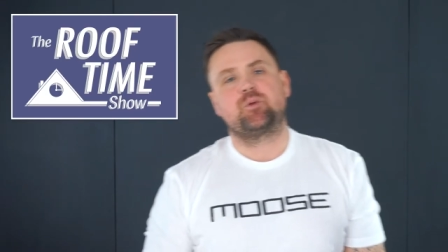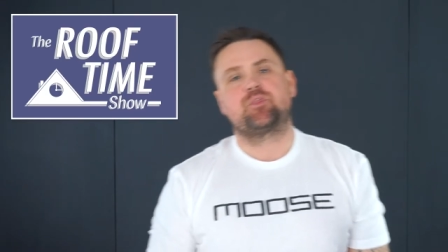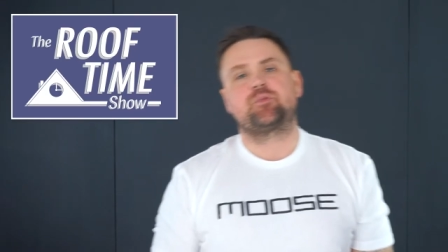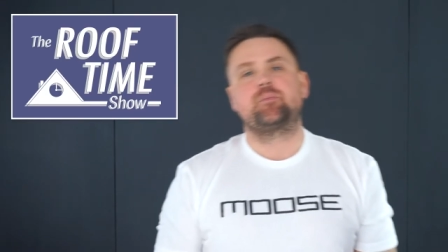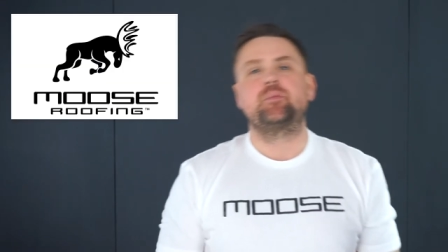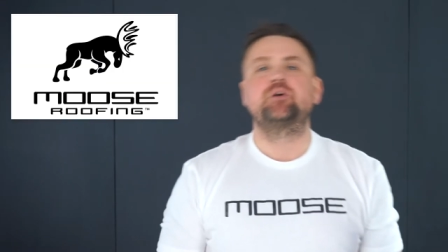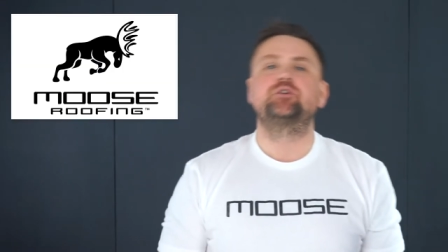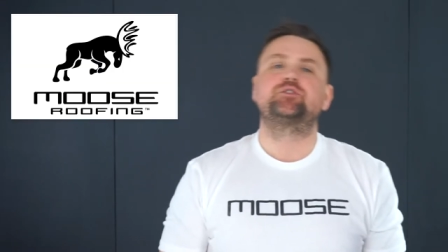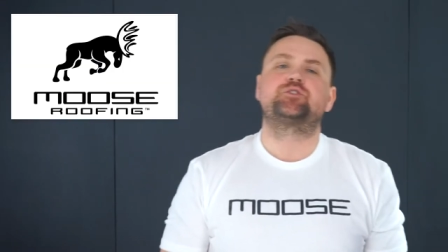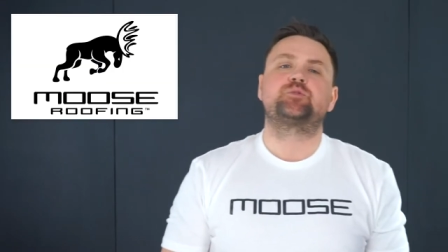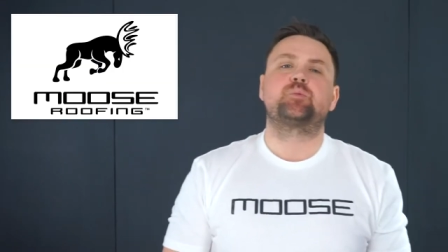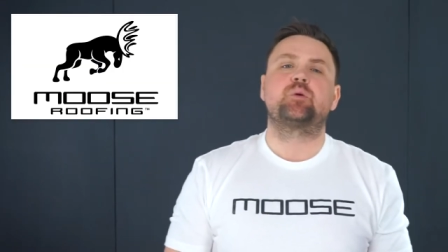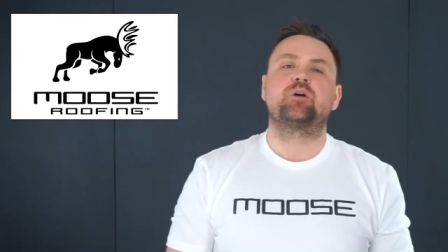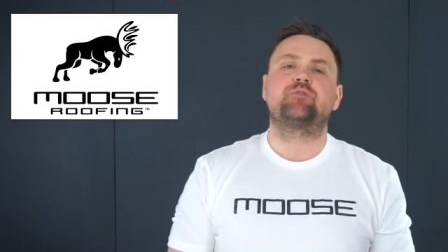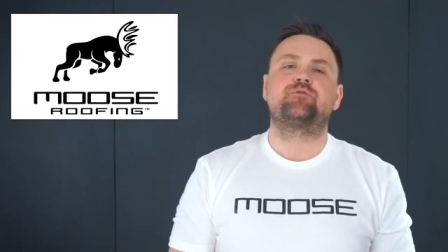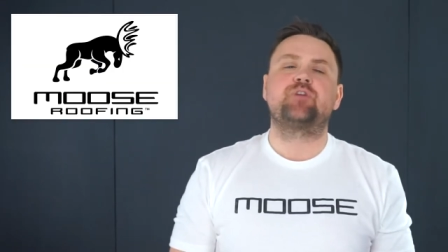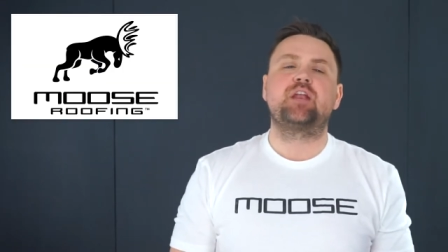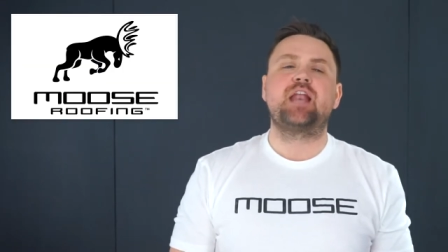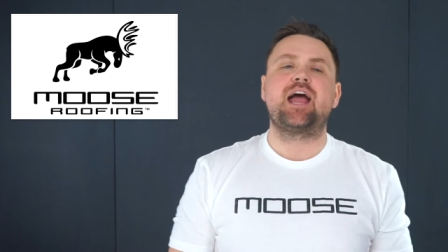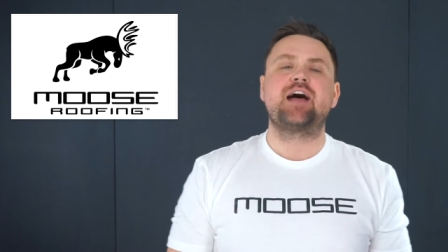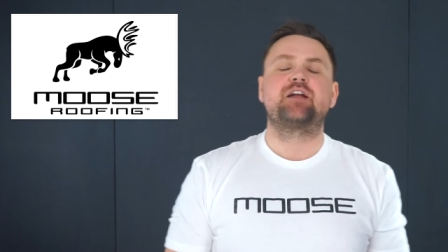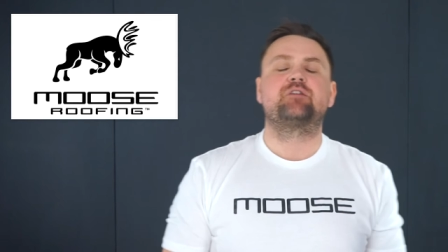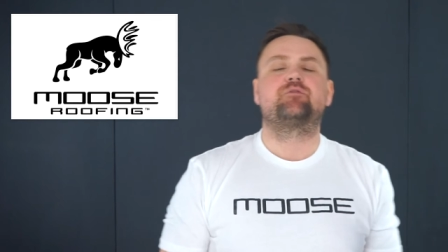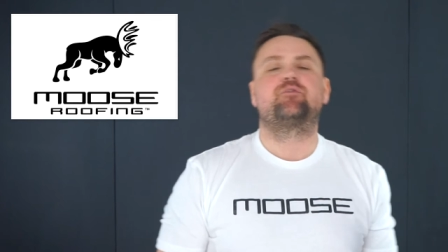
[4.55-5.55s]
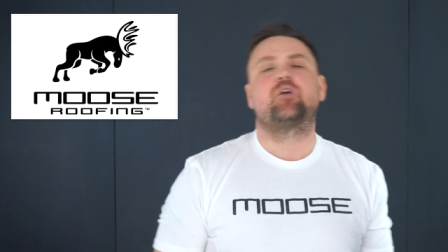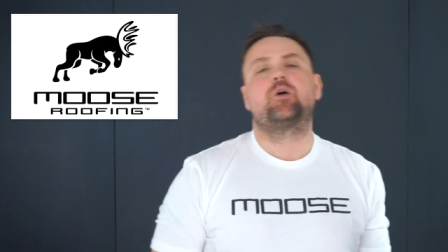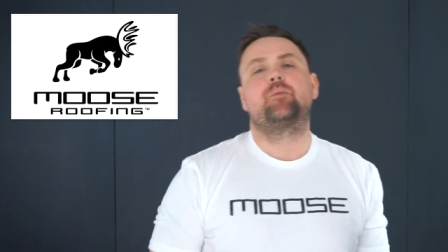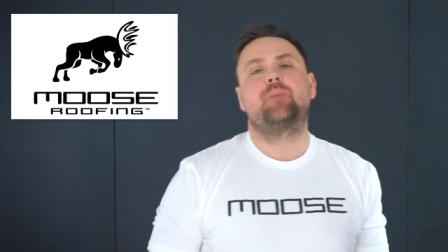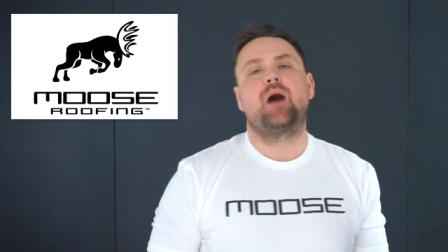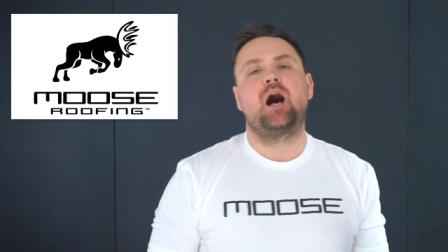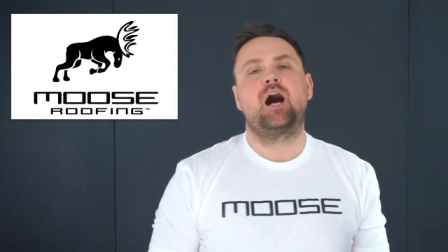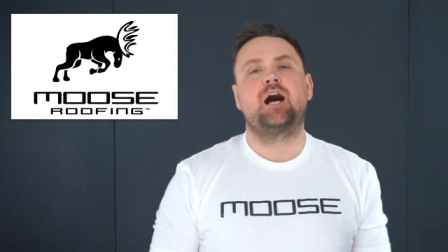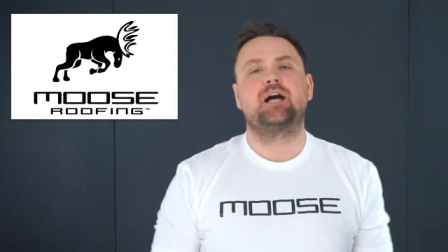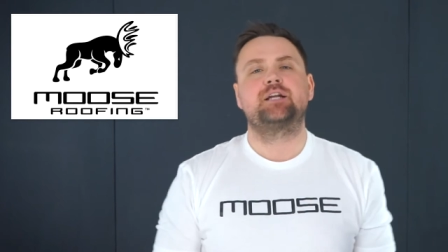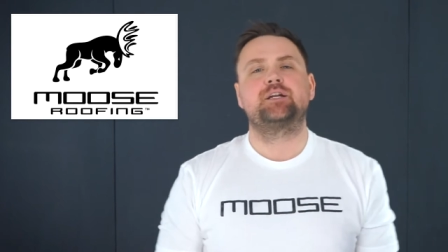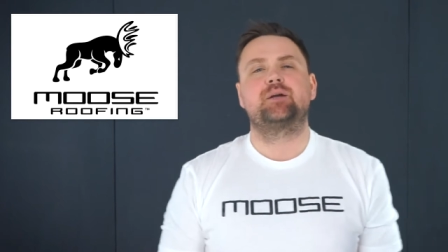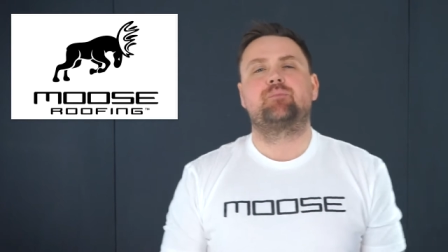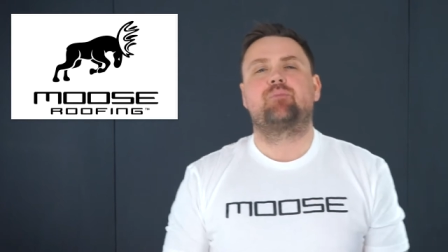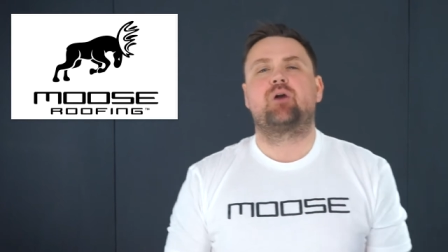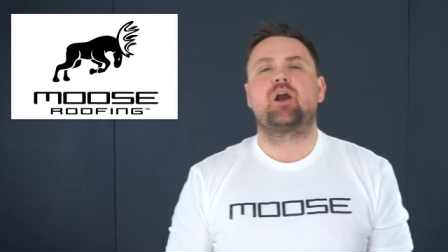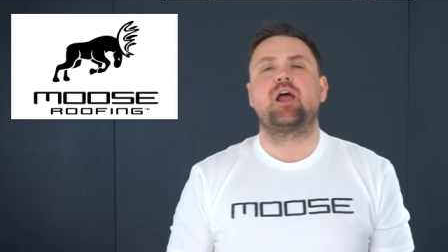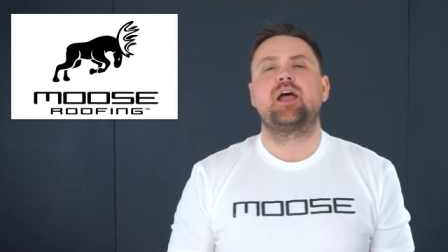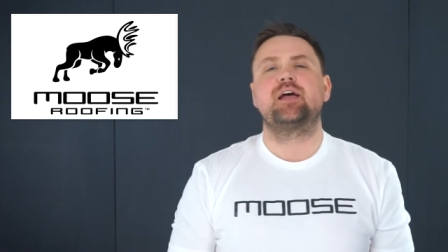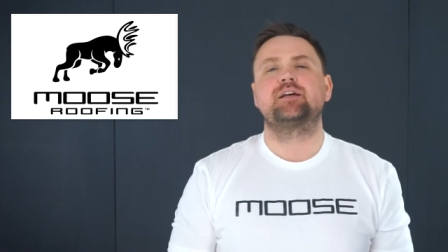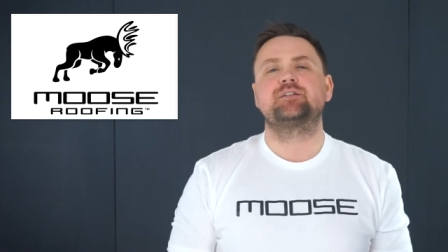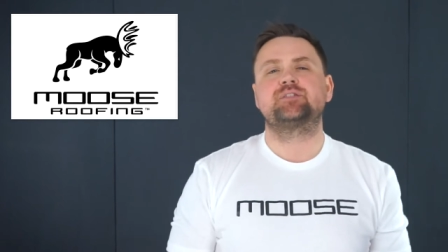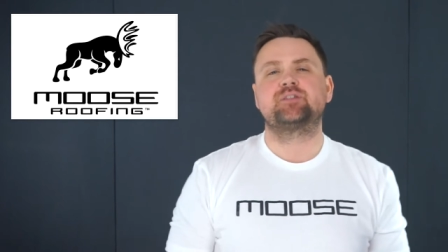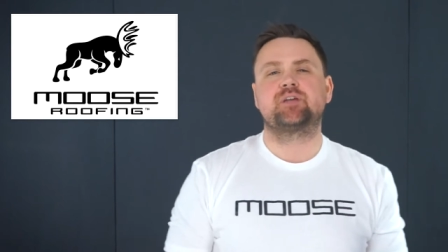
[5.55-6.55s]
with Moose Roofing out of Omaha,
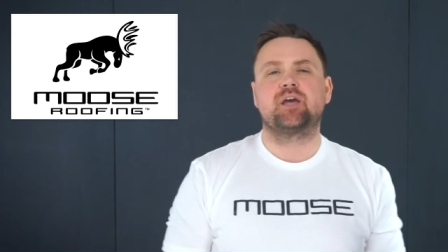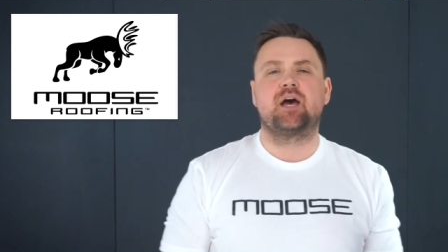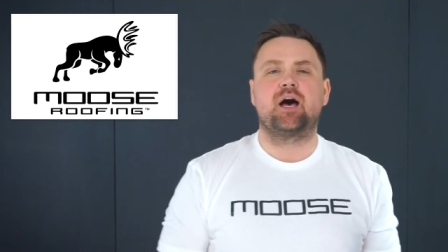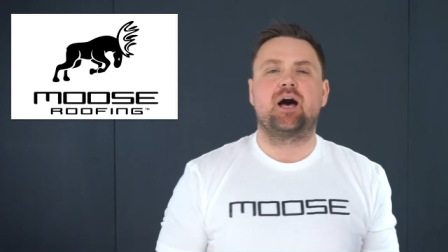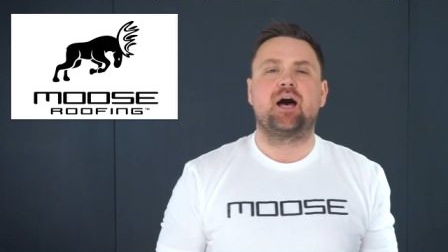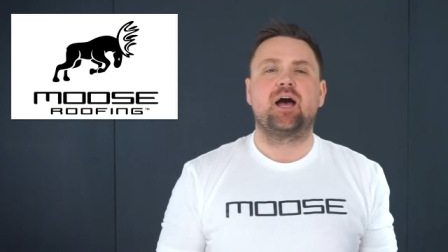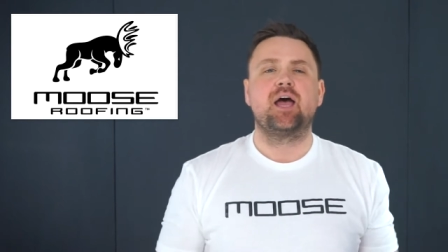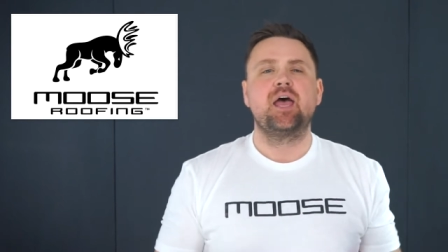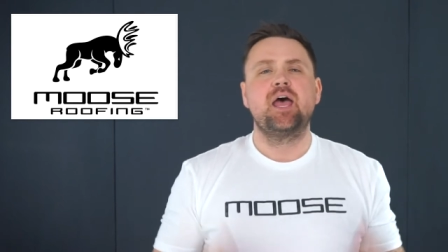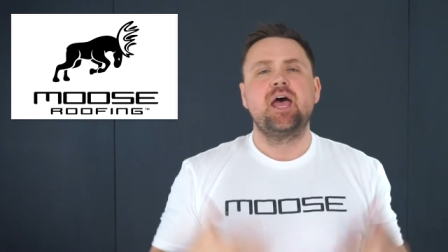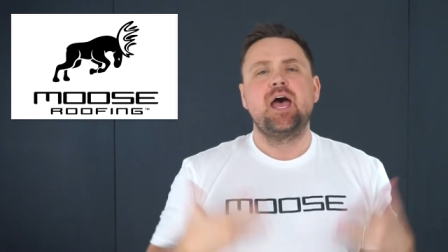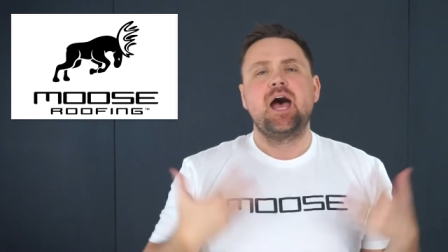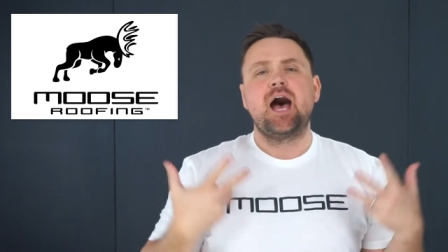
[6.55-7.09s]
Nebraska.